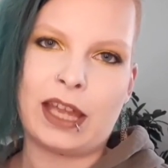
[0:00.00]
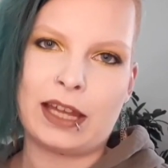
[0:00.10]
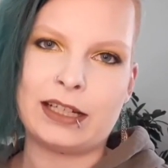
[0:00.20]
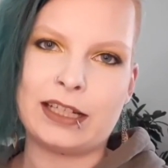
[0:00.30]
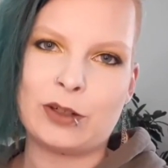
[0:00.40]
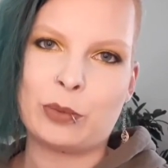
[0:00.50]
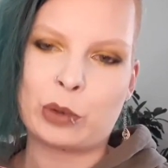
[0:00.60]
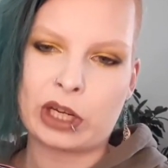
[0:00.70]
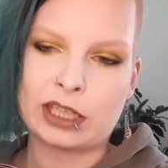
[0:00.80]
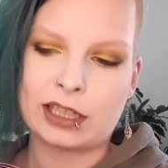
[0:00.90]
I need a
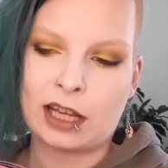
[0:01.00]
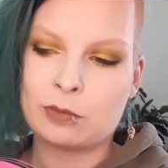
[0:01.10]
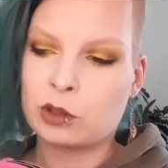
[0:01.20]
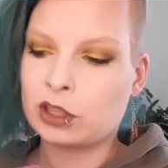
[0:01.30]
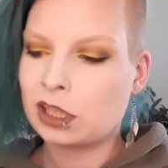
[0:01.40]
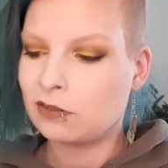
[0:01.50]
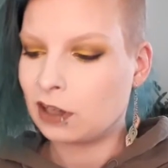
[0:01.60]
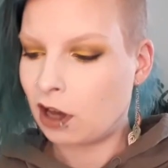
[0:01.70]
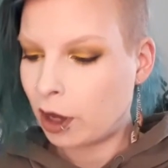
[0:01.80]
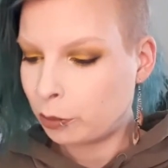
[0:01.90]
break. I'm not
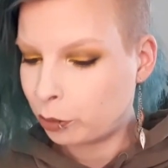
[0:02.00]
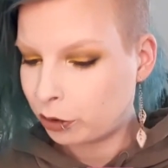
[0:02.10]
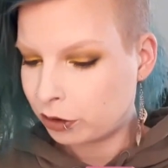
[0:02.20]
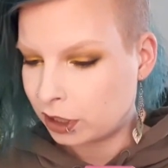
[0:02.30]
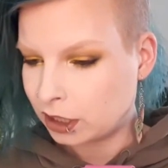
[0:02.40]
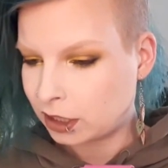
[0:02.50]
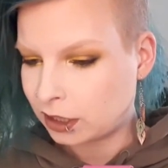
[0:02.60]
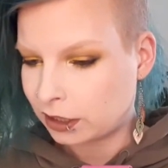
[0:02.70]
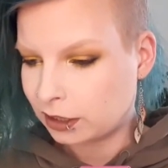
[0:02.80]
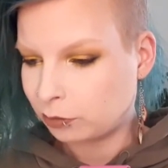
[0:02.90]
giving up on this,